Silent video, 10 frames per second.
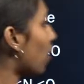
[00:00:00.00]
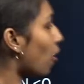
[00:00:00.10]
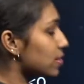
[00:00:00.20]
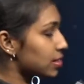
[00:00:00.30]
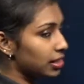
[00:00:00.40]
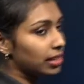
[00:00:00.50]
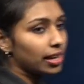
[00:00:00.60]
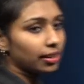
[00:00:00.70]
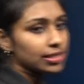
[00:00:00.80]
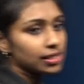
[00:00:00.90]
Oxygen and
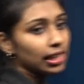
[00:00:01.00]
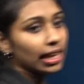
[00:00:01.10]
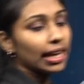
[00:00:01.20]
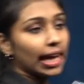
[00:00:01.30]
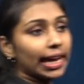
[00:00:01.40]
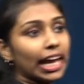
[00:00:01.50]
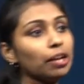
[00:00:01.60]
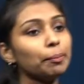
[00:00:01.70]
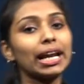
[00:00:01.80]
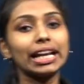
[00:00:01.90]
nitrogen.
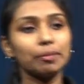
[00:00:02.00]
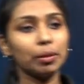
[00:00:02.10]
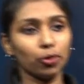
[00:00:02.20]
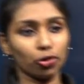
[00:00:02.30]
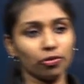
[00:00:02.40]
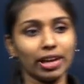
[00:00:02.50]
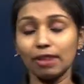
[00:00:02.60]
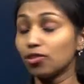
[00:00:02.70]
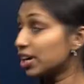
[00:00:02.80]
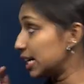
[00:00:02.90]
Again, beryllium and boron. We
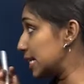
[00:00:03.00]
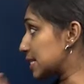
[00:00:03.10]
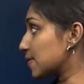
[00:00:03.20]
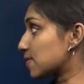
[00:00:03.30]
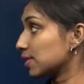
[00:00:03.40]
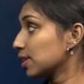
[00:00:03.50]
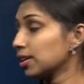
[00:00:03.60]
have already discussed.